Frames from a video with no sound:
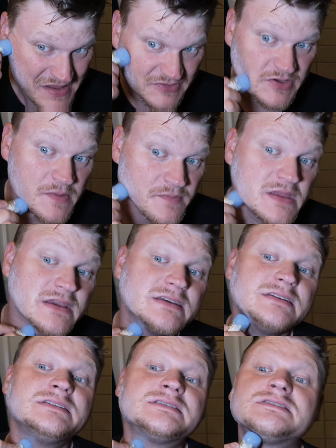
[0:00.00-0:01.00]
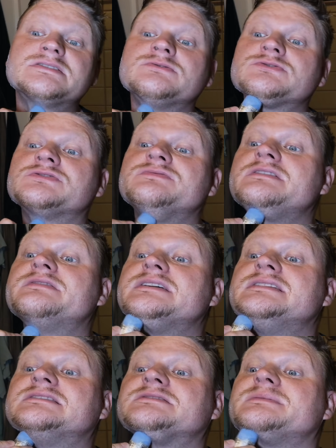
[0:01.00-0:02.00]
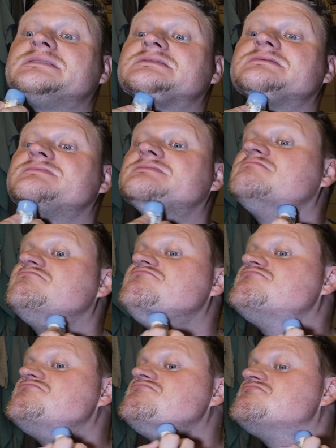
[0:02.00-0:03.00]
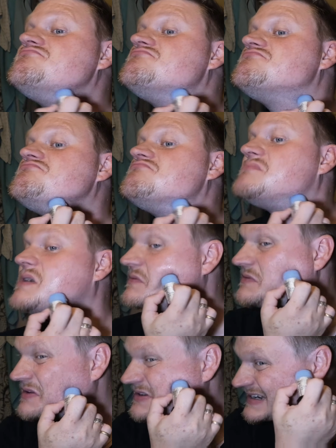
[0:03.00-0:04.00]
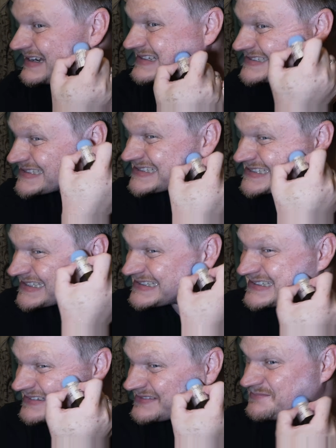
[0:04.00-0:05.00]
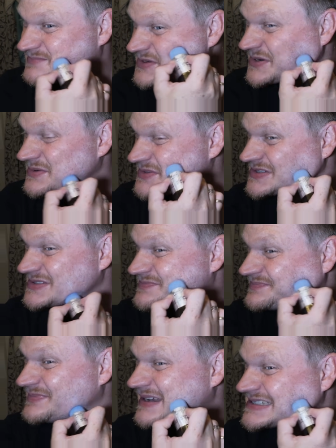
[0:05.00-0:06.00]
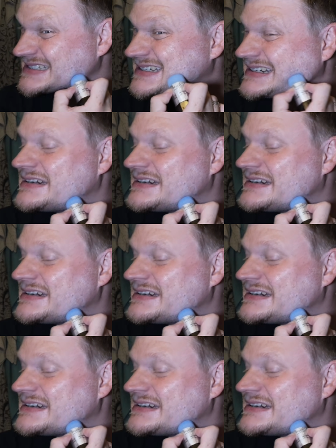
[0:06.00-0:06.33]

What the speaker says: So yeah, this is also very inexpensive, a very classic scent, and just basic.